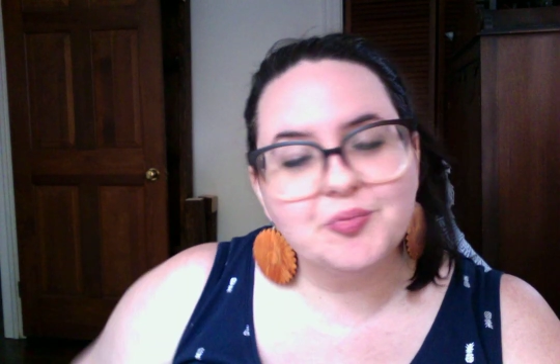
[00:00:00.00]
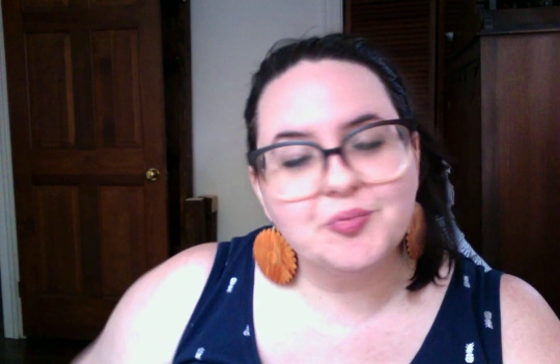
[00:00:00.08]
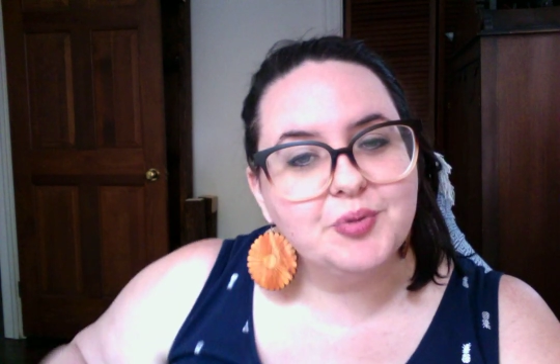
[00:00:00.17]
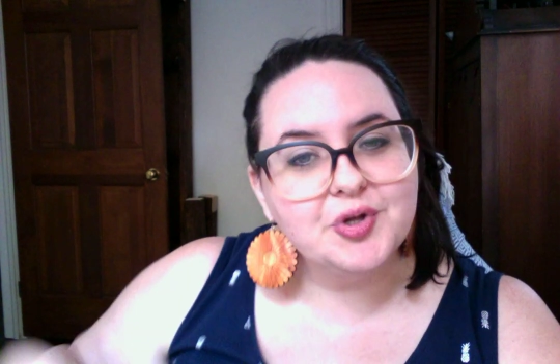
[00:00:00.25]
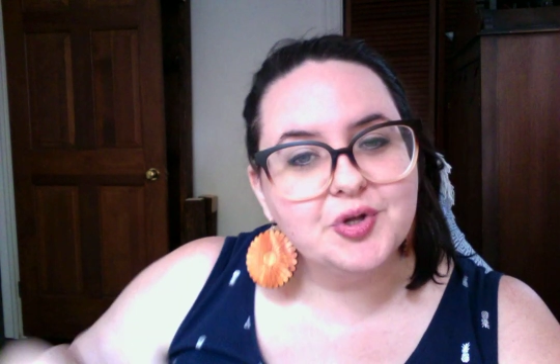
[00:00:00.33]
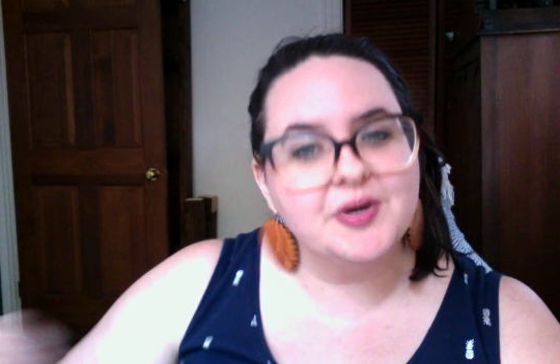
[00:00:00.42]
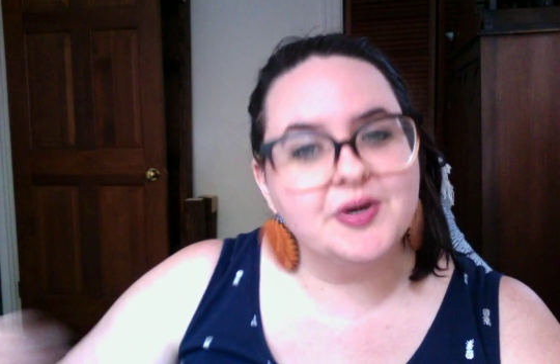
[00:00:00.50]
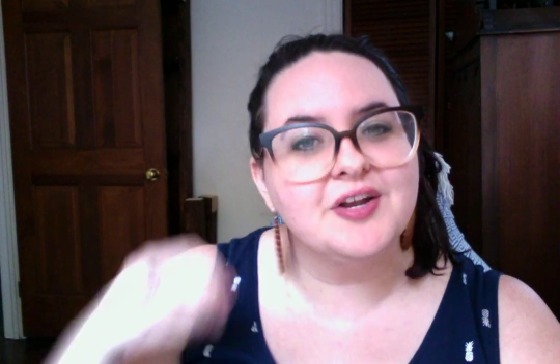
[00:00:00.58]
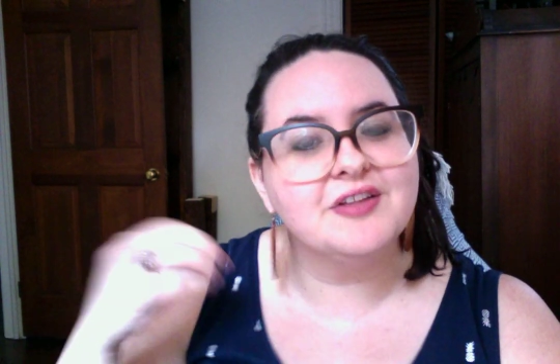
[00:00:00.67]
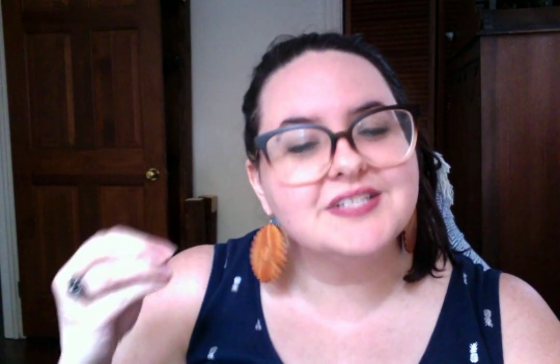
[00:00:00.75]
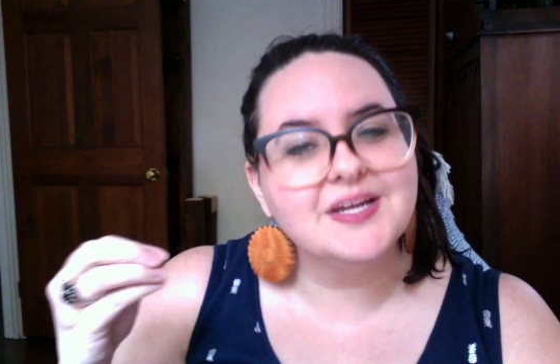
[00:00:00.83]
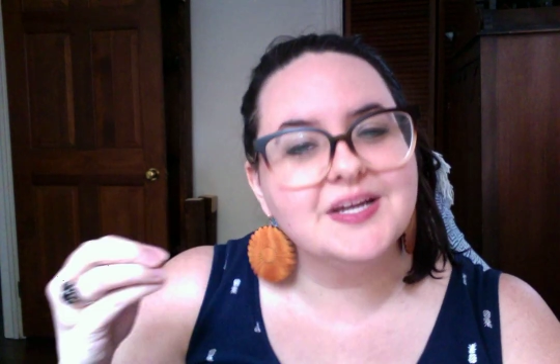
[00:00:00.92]
pull them on all
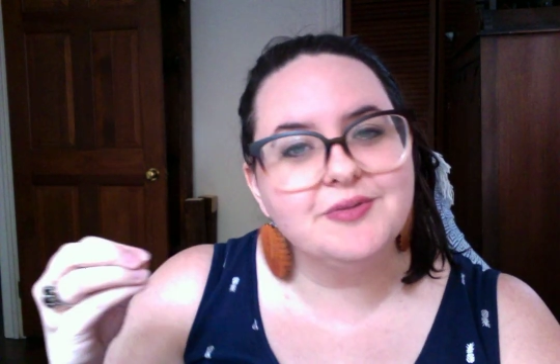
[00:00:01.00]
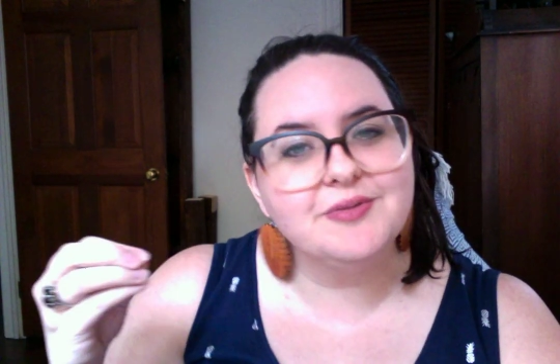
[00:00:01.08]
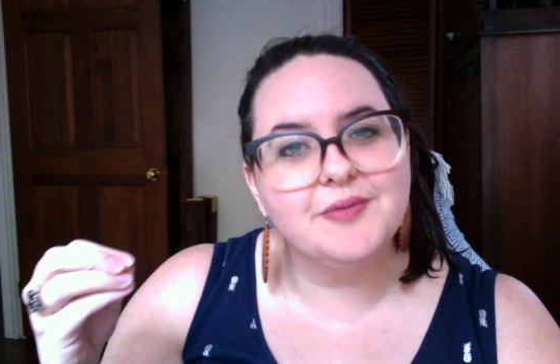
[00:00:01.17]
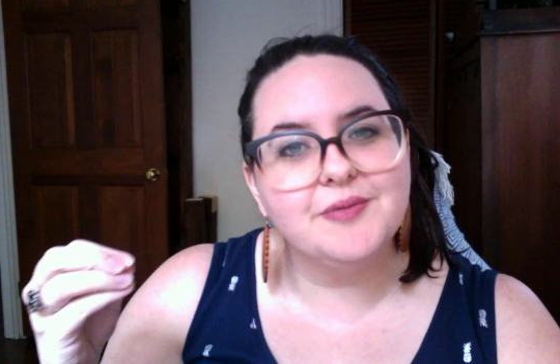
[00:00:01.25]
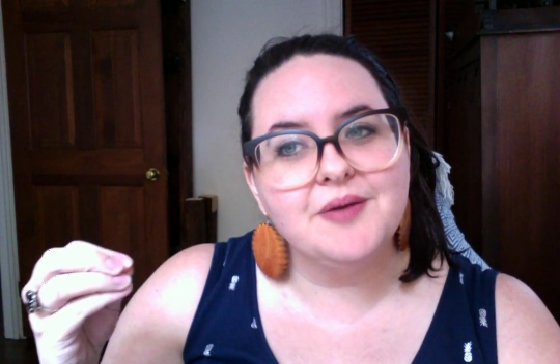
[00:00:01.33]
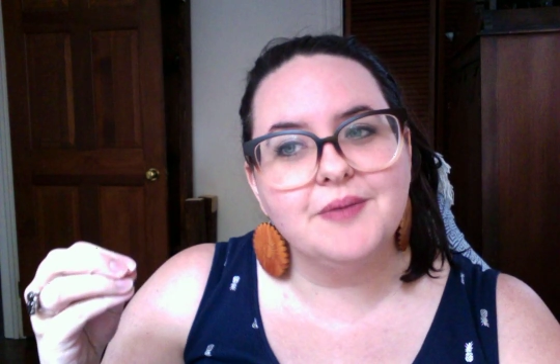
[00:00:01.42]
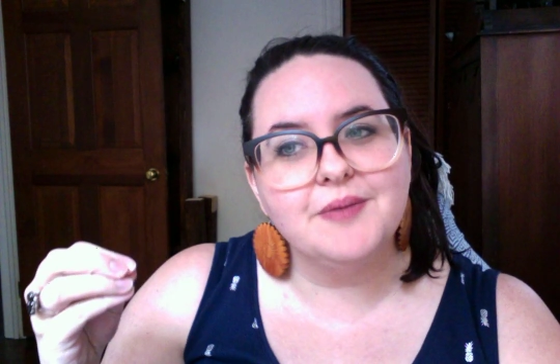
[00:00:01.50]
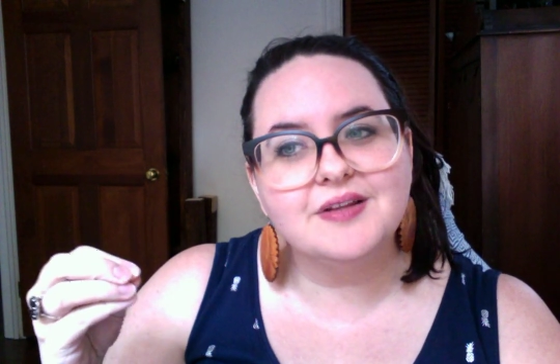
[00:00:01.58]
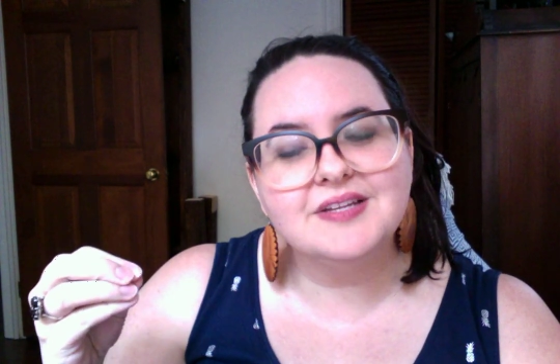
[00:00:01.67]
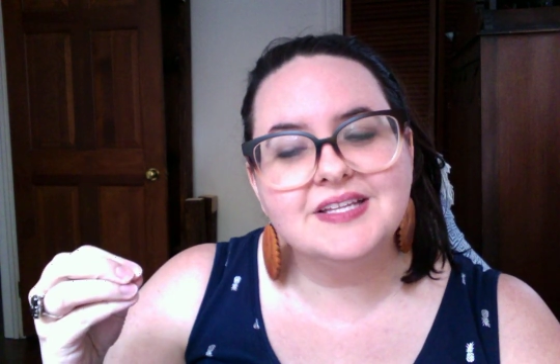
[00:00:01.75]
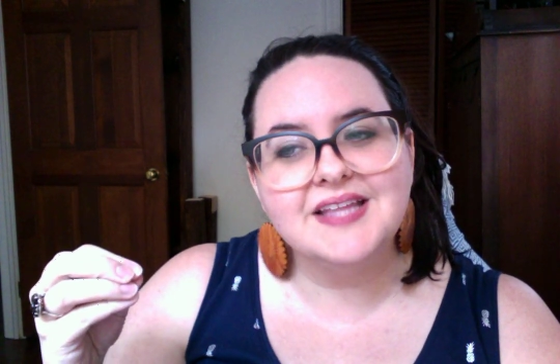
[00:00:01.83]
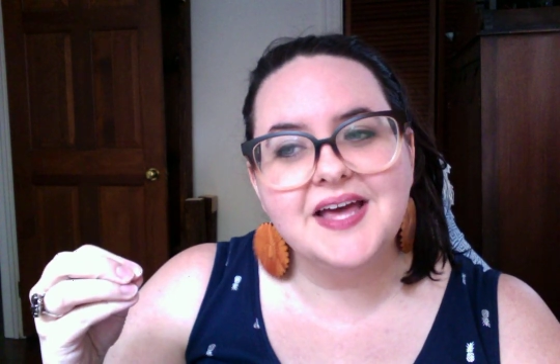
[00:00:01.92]
the time without
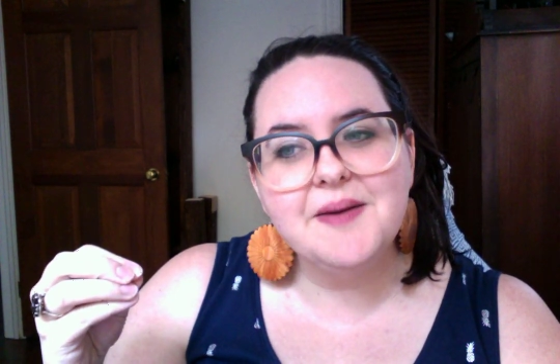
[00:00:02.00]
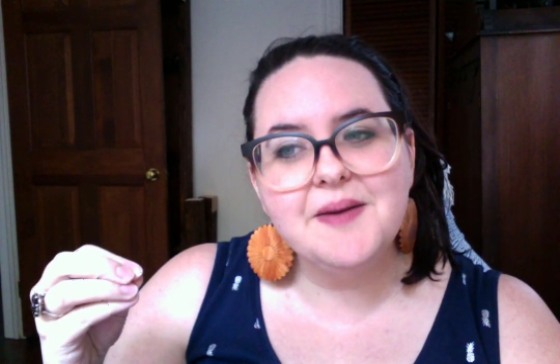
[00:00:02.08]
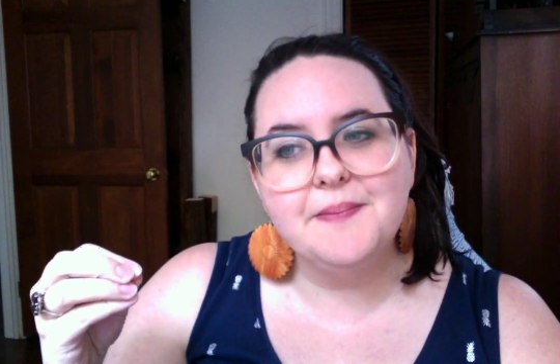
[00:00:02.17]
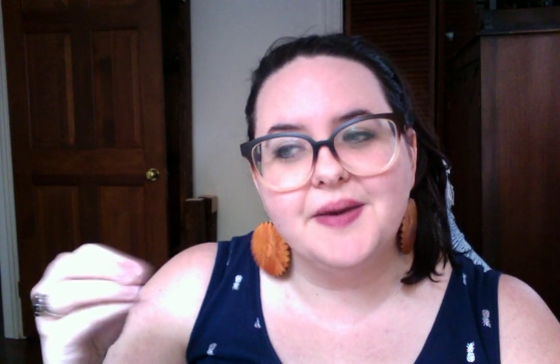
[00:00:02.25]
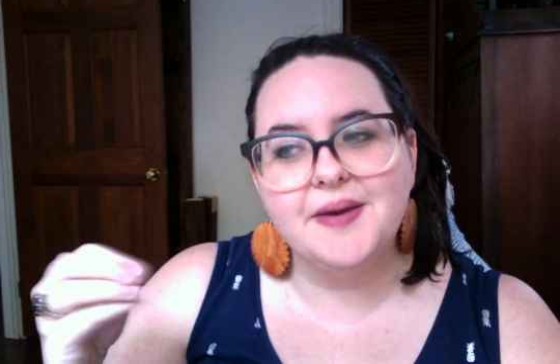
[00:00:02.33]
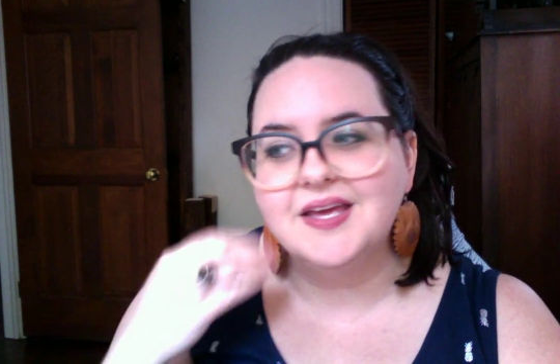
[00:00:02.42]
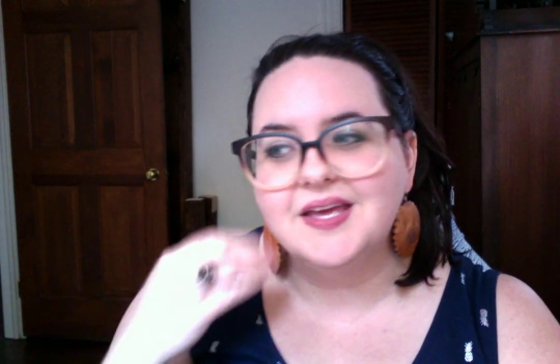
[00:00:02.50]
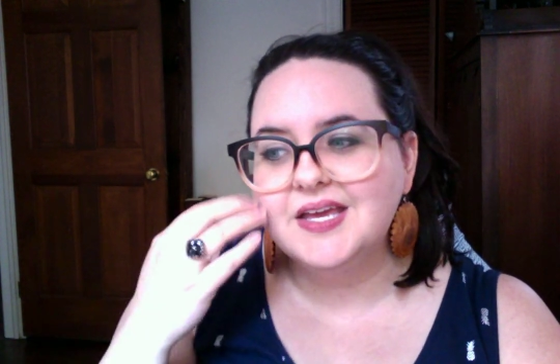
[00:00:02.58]
unbuckling them, but